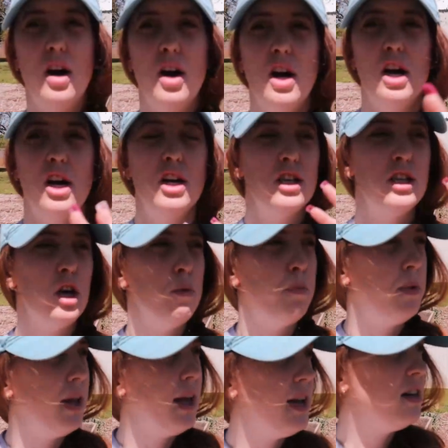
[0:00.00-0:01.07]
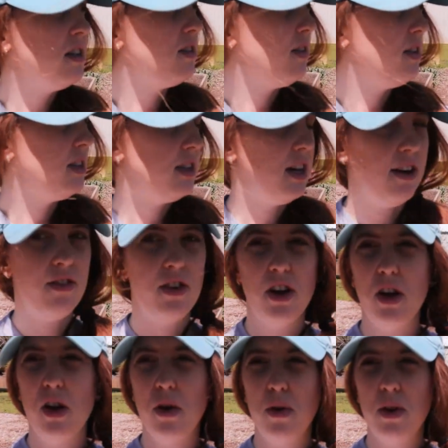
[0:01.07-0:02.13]
So plans for this
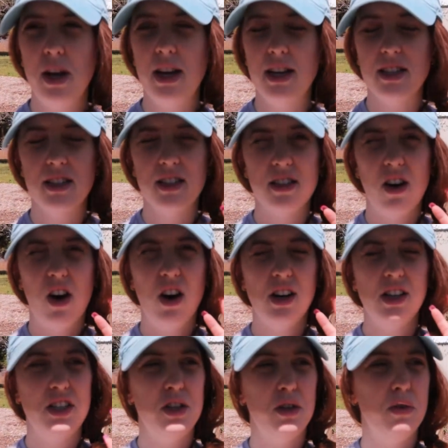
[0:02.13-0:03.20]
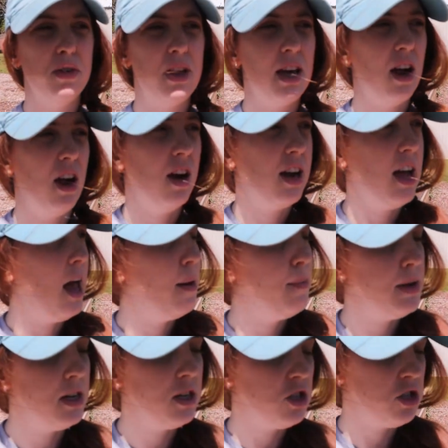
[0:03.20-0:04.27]
afternoon are to get our
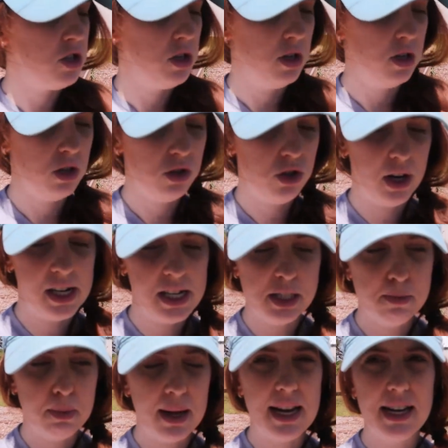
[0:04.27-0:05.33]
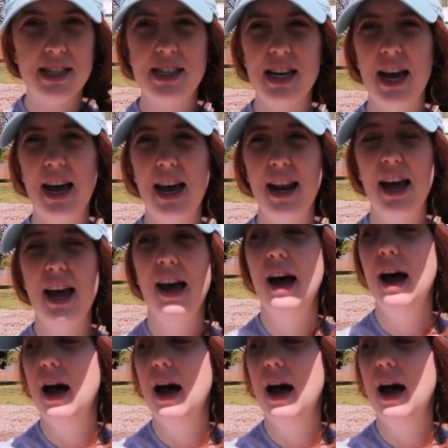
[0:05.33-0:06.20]
cabbage transplanted,